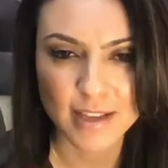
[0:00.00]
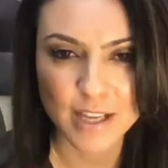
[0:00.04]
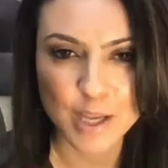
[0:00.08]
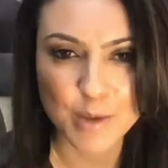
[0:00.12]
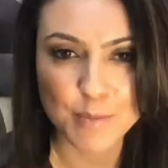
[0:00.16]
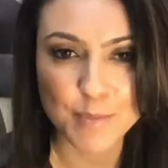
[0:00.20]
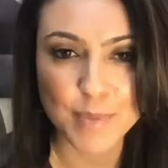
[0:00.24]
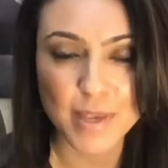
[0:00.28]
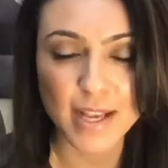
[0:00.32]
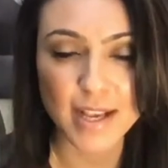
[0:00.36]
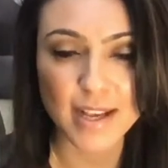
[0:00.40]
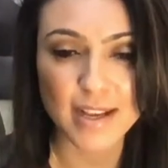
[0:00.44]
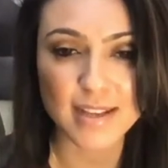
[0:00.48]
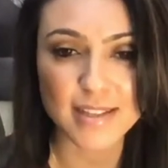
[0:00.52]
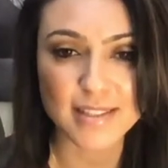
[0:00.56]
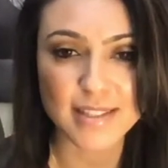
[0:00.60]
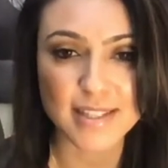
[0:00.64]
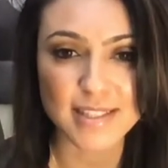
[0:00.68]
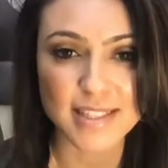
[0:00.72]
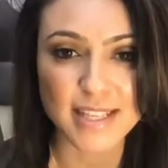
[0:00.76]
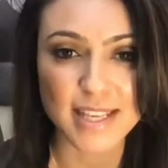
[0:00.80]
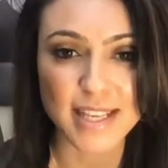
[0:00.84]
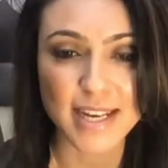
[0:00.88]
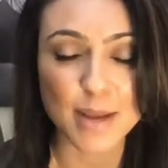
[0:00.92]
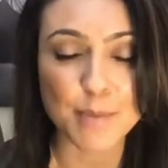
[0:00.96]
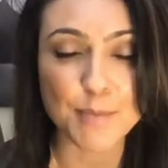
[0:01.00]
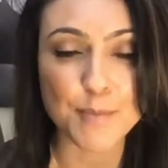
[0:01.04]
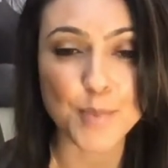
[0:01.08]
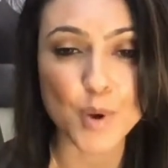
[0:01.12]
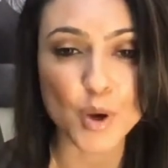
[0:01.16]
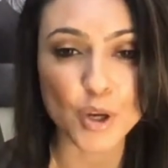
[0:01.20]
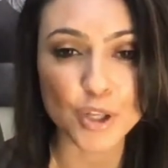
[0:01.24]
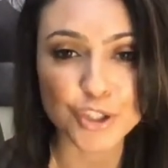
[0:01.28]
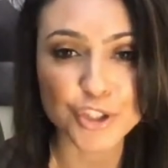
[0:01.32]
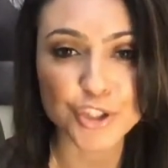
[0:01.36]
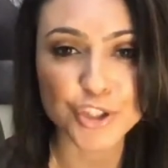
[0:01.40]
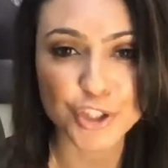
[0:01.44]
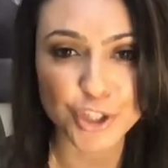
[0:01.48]
because it's going to
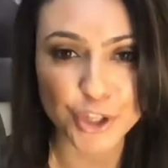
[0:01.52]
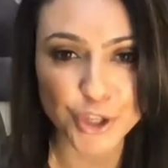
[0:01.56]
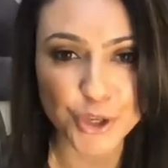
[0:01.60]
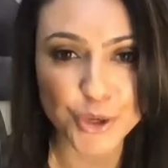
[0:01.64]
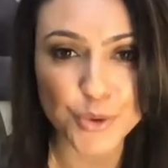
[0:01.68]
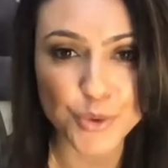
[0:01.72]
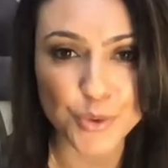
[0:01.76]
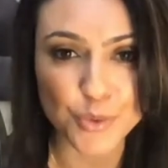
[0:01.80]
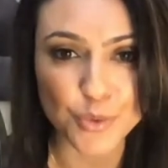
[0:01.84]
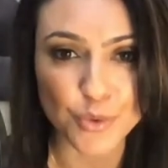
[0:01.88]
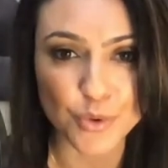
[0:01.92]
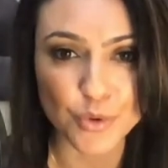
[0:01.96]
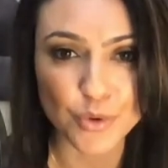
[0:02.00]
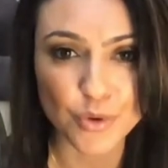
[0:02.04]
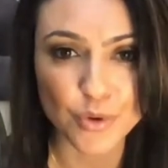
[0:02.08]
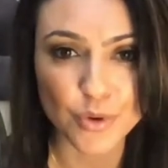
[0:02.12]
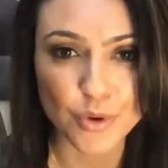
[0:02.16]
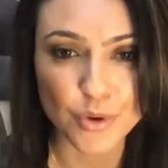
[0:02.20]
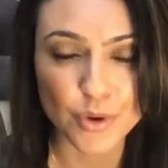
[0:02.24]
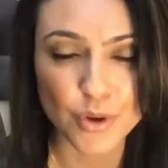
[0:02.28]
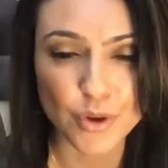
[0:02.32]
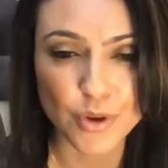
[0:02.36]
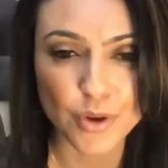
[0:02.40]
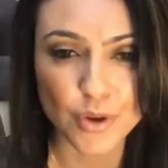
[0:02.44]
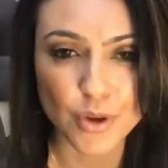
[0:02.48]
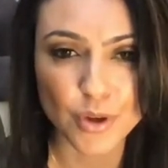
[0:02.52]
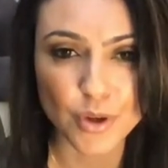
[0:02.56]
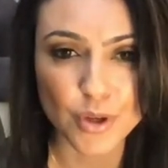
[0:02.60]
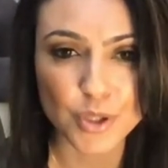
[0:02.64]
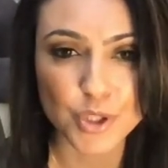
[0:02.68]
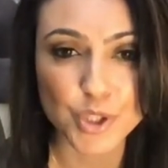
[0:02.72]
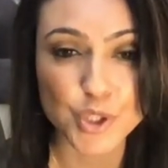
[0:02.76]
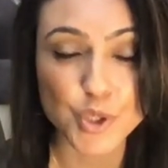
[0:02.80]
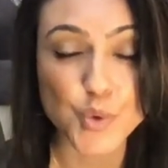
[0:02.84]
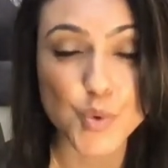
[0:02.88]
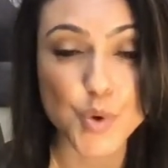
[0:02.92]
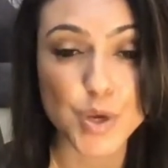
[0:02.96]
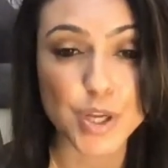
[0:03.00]
push you
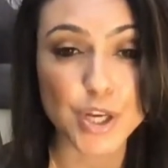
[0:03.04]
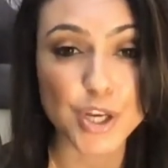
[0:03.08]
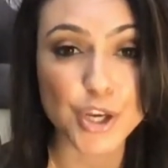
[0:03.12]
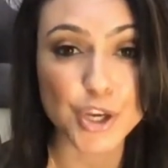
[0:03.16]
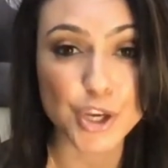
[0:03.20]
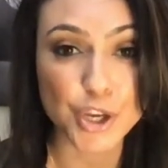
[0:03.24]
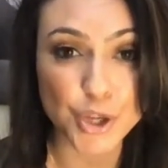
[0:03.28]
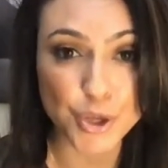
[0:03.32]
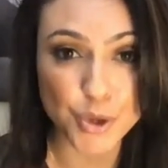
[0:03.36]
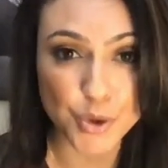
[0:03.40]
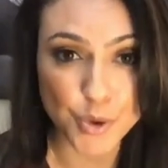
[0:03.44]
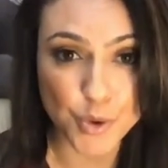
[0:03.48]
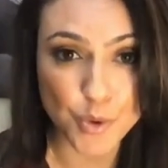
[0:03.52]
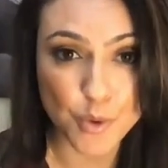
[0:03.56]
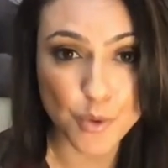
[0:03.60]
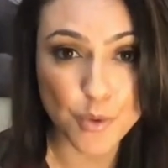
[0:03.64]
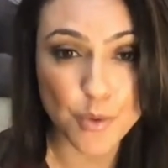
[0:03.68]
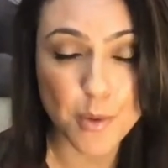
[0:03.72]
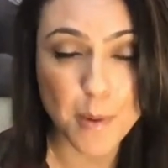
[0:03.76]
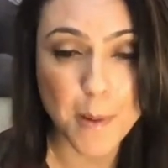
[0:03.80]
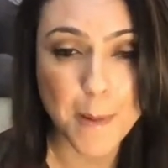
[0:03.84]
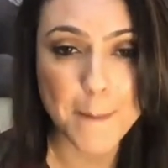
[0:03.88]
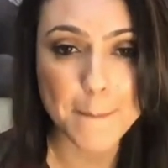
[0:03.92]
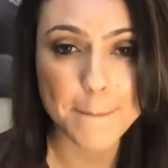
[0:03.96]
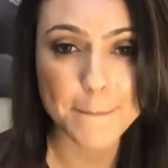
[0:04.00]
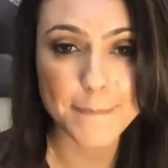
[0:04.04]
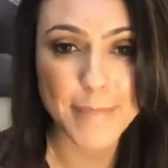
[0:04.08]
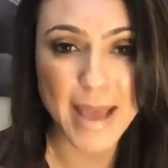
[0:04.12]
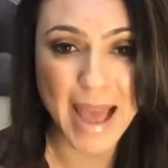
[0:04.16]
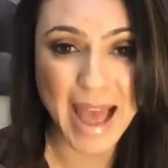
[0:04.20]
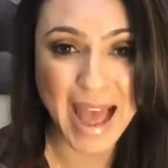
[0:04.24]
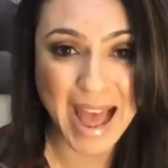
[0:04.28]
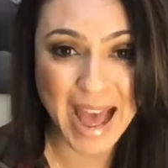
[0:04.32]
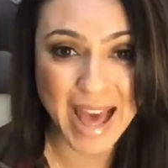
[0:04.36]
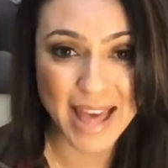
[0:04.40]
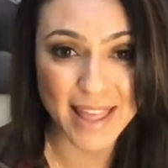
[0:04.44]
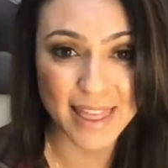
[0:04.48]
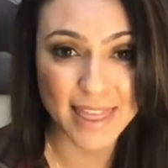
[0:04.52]
to a new
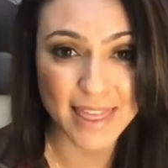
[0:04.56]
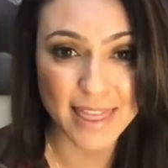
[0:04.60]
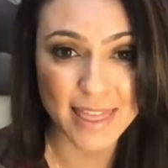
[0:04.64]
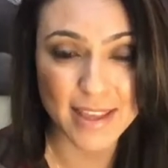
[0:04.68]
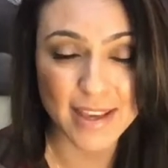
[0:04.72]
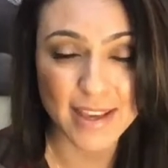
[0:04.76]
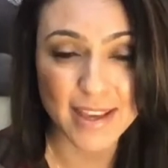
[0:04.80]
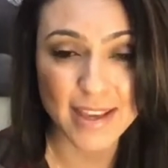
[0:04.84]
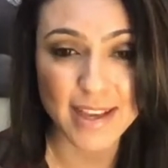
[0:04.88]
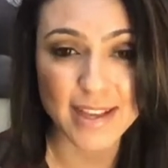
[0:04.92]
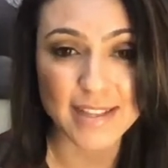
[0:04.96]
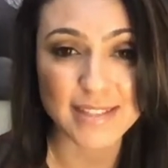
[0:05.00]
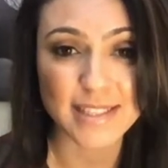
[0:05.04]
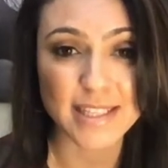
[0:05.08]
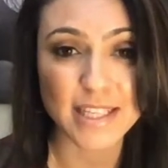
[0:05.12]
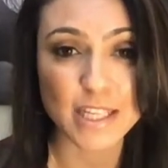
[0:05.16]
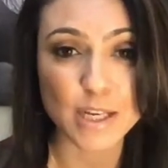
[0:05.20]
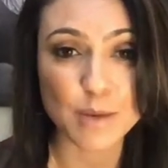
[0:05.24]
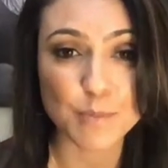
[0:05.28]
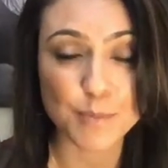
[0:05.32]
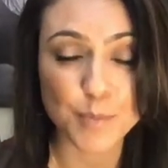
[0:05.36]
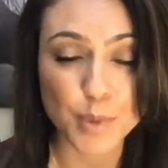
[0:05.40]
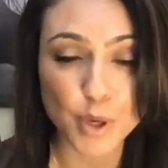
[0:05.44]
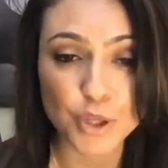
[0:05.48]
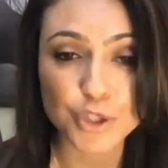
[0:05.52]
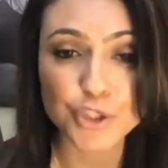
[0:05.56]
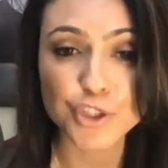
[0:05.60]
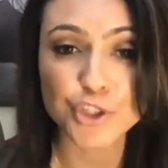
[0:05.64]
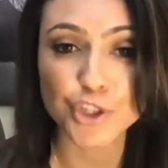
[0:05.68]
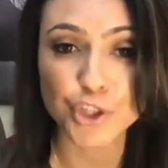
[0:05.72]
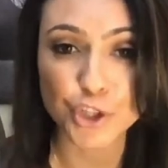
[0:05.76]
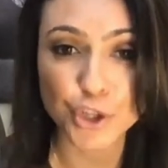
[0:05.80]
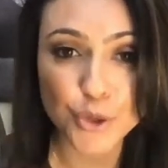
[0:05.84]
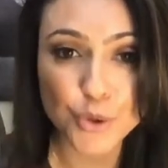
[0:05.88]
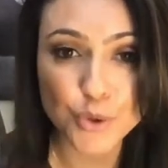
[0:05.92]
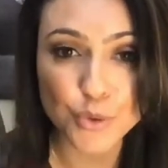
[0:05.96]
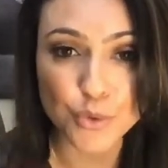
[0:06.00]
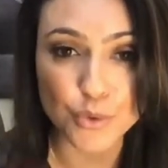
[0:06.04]
path. It's going to push
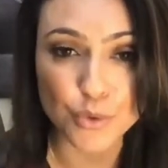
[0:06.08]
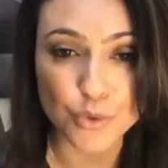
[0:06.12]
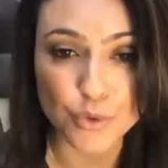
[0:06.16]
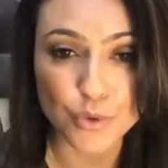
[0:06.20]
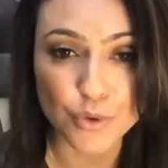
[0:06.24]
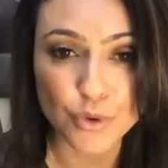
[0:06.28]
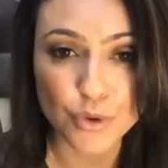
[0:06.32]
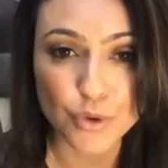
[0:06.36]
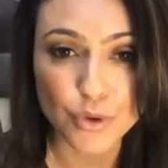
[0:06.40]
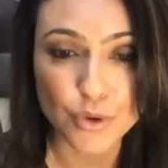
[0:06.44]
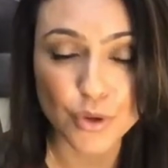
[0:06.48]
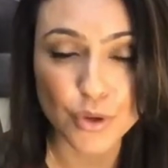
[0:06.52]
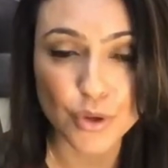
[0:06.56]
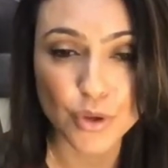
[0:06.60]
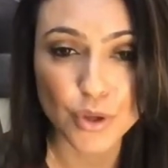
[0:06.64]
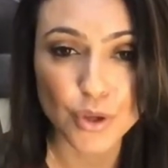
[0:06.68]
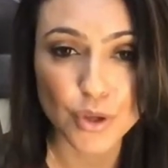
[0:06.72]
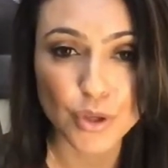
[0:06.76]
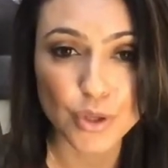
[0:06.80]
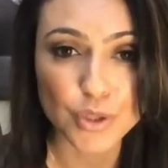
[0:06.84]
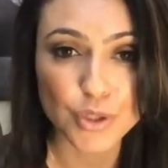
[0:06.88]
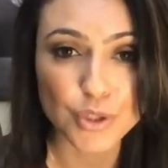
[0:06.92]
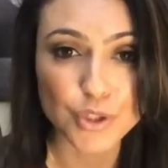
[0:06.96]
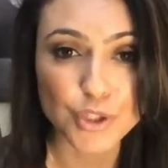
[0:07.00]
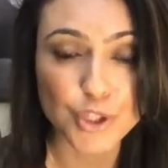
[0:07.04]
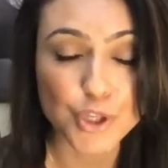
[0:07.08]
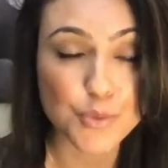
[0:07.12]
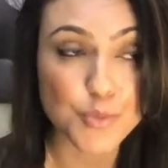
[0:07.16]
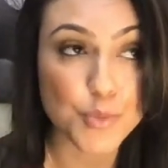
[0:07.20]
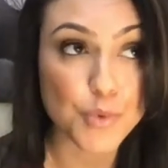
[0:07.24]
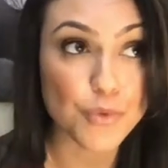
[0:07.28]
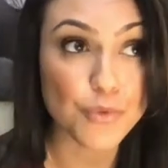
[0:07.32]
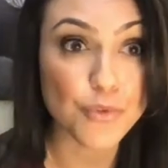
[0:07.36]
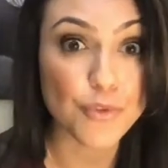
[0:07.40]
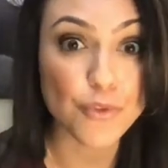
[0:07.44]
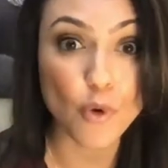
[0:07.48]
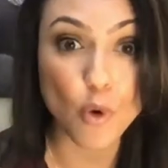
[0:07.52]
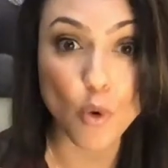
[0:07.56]
you to move
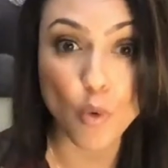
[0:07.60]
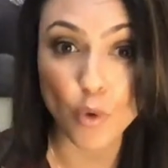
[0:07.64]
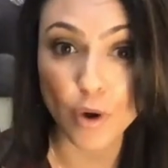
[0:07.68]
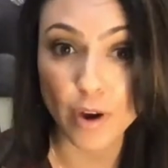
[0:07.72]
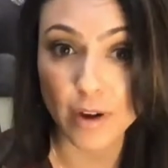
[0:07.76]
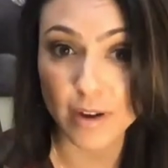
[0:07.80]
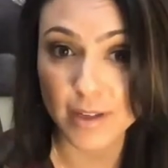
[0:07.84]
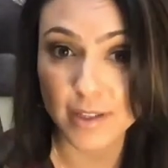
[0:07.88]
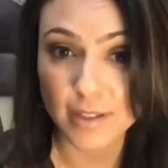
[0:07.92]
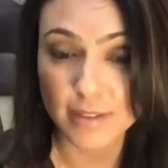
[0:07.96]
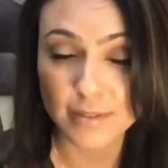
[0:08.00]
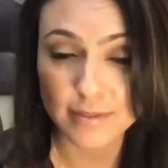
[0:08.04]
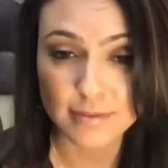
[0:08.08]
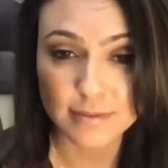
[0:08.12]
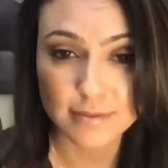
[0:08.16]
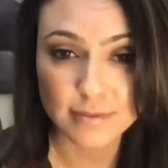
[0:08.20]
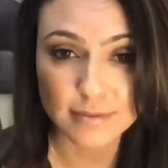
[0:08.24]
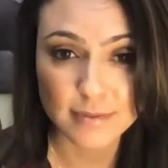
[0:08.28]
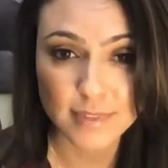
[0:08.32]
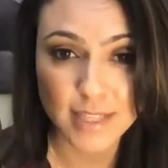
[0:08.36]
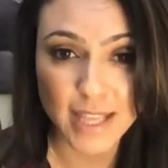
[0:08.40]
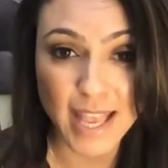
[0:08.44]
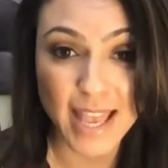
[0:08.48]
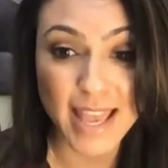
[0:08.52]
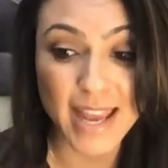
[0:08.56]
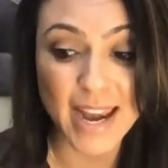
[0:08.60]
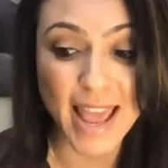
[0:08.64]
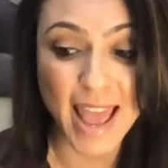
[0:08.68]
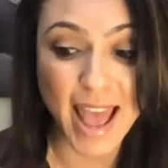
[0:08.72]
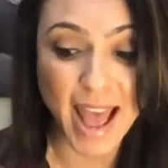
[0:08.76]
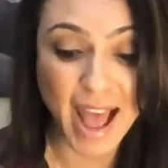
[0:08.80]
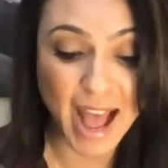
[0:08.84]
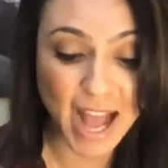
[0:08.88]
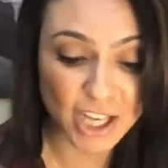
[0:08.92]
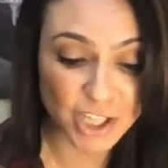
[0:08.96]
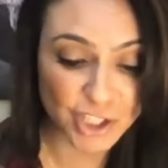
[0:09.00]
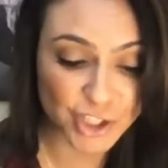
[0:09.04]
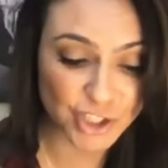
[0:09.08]
forward and
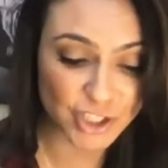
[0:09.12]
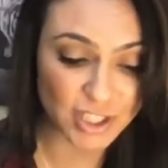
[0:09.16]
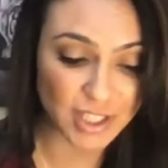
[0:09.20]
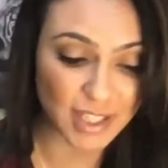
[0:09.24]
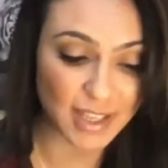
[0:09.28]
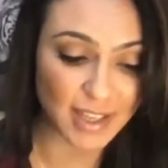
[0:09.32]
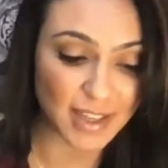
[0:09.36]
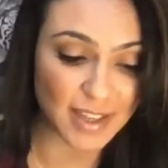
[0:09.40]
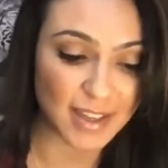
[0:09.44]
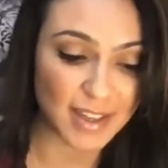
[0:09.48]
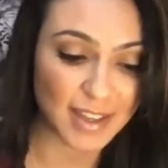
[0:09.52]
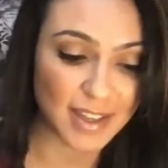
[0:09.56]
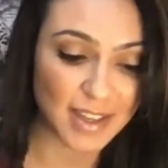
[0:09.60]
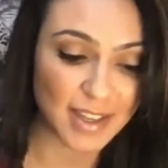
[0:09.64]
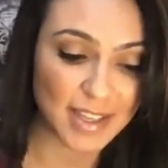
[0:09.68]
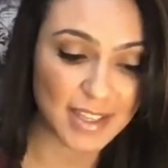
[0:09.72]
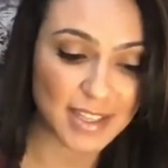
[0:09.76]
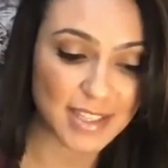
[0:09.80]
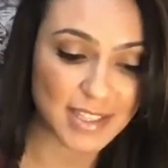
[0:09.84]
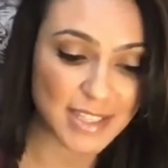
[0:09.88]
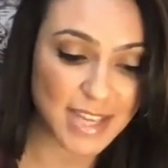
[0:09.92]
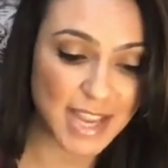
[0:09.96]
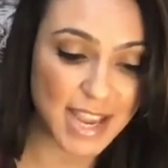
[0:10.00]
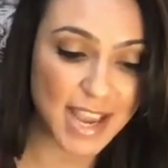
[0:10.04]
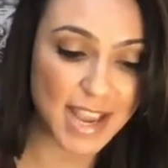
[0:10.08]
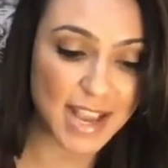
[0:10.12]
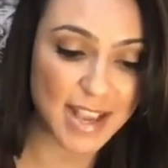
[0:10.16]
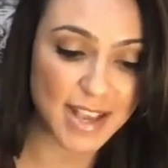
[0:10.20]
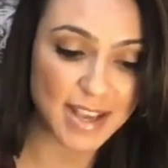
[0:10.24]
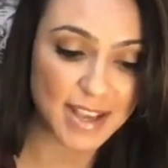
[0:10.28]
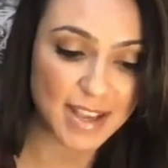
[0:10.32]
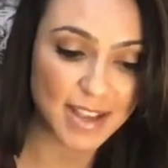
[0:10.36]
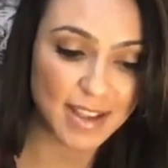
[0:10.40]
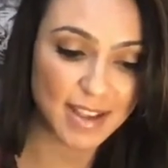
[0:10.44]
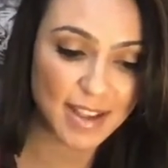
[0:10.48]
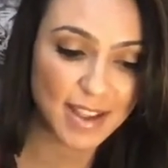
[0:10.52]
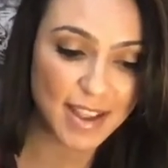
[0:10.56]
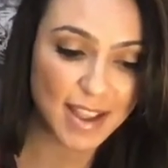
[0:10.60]
actually take
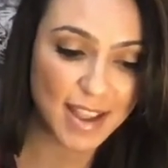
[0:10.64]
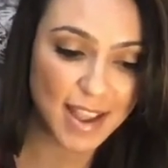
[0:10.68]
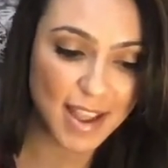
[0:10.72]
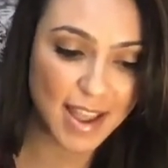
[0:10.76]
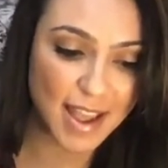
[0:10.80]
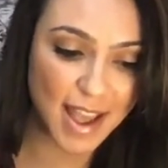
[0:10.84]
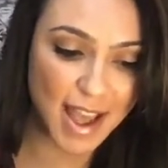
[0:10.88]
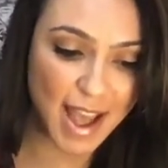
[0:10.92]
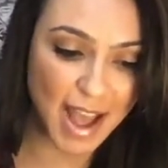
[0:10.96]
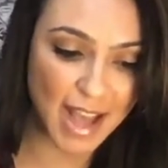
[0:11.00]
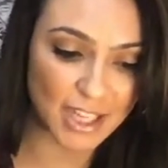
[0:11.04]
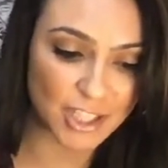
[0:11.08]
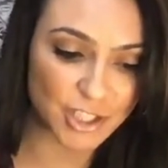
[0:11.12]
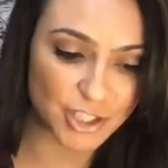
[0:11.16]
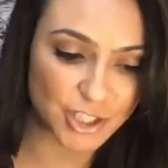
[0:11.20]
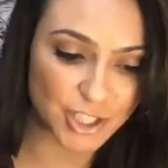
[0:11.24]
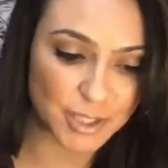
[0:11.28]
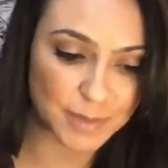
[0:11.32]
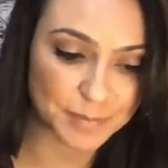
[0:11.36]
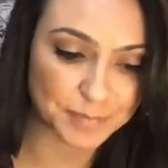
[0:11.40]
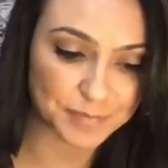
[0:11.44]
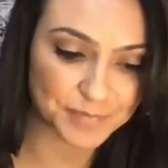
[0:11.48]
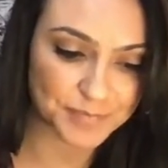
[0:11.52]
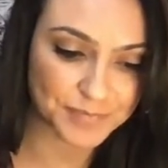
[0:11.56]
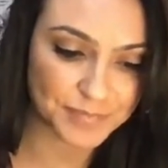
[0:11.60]
action.